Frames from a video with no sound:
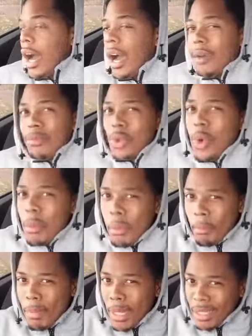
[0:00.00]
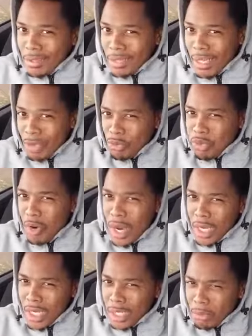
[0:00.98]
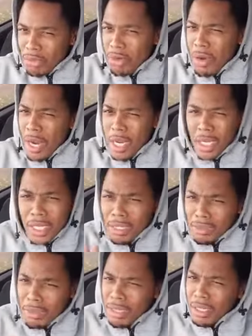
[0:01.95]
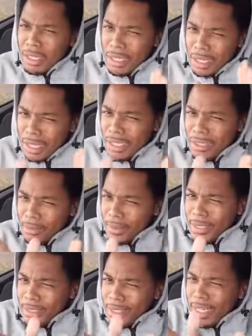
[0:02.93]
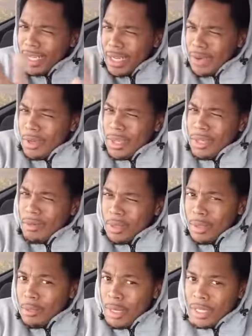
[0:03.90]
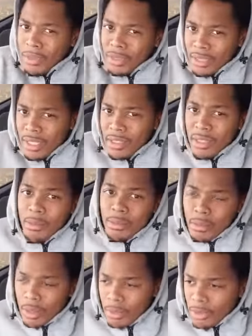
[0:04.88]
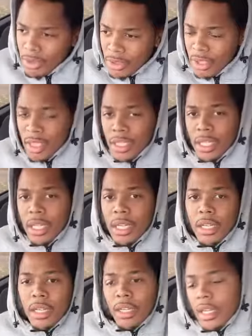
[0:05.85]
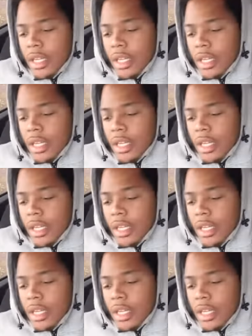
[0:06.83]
I'm doing my best. I'm trying. I suck. I ain't the best daddy. I don't care what anybody else says. I'm still their dad.